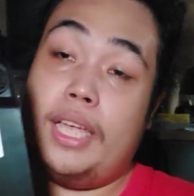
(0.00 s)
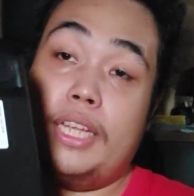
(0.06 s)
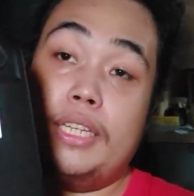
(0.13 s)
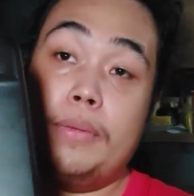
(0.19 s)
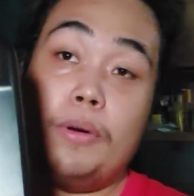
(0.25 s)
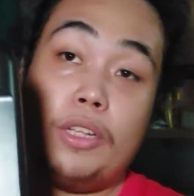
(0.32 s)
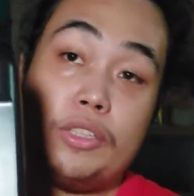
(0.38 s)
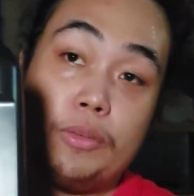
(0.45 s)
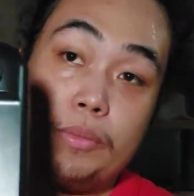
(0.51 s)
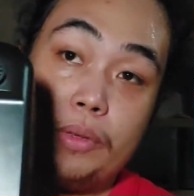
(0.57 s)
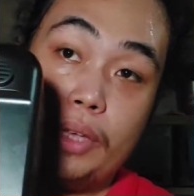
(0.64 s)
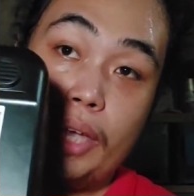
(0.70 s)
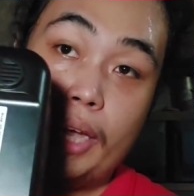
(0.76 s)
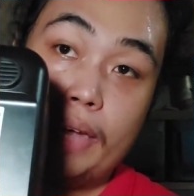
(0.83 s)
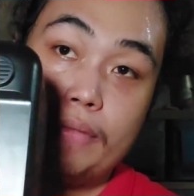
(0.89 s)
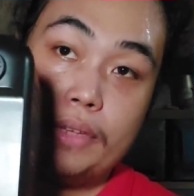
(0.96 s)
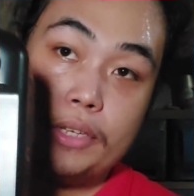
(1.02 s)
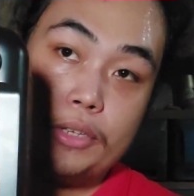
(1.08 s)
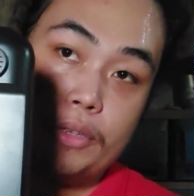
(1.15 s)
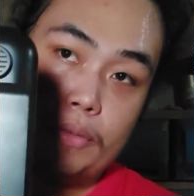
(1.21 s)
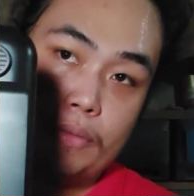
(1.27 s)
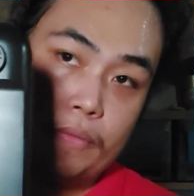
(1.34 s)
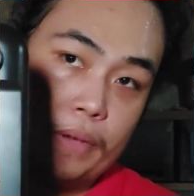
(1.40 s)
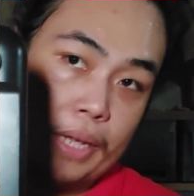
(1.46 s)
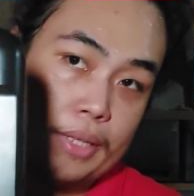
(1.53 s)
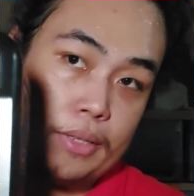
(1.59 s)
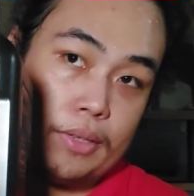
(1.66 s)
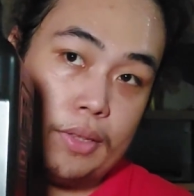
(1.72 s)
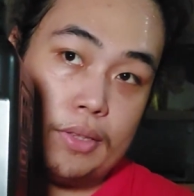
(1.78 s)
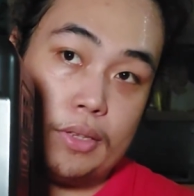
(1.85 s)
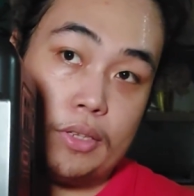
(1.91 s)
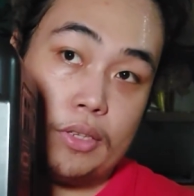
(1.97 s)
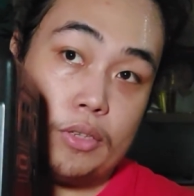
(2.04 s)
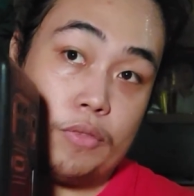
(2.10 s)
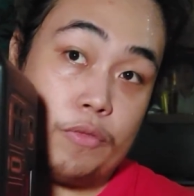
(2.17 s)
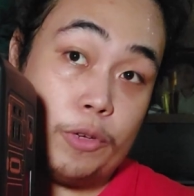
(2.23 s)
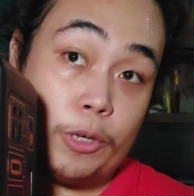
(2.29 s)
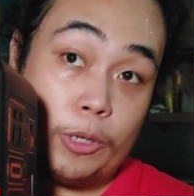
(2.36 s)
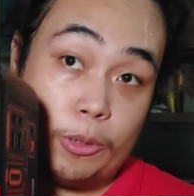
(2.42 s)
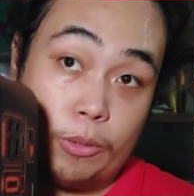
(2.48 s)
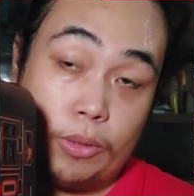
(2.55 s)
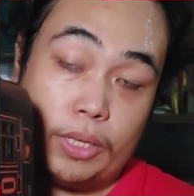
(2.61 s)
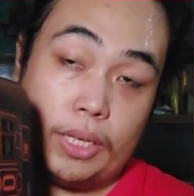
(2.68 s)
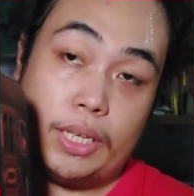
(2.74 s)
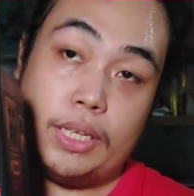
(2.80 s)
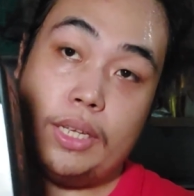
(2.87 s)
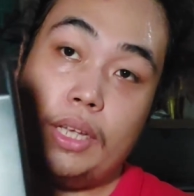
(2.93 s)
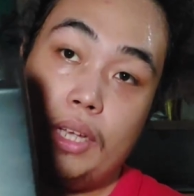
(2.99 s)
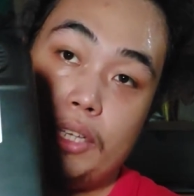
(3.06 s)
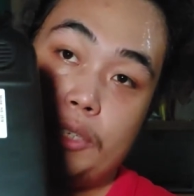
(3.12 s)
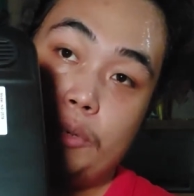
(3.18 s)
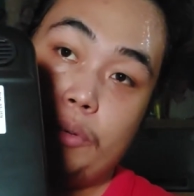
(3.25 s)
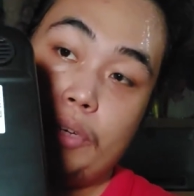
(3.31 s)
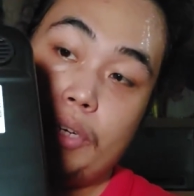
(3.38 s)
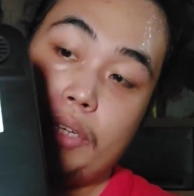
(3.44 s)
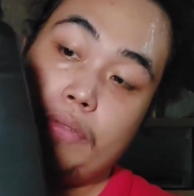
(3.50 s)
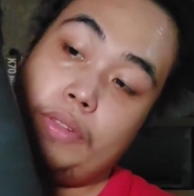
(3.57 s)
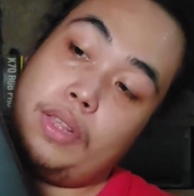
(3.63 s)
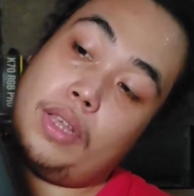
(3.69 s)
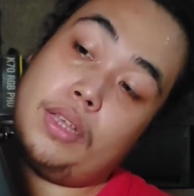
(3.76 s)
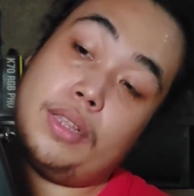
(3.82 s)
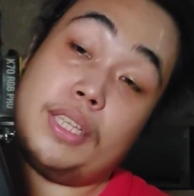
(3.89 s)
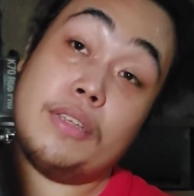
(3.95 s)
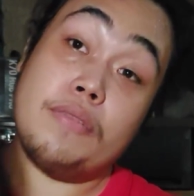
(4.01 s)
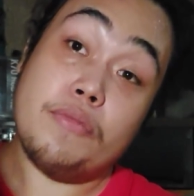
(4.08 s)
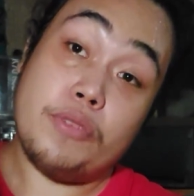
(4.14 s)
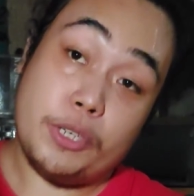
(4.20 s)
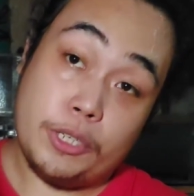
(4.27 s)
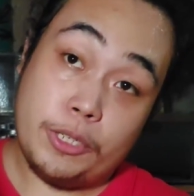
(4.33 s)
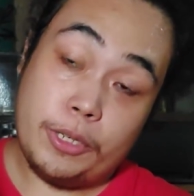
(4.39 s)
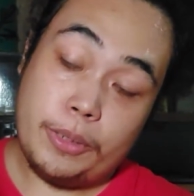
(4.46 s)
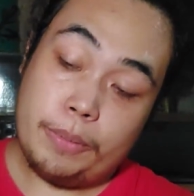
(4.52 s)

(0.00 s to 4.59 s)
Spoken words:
And the bottom you have here some vents. This is for cooling your the inverter.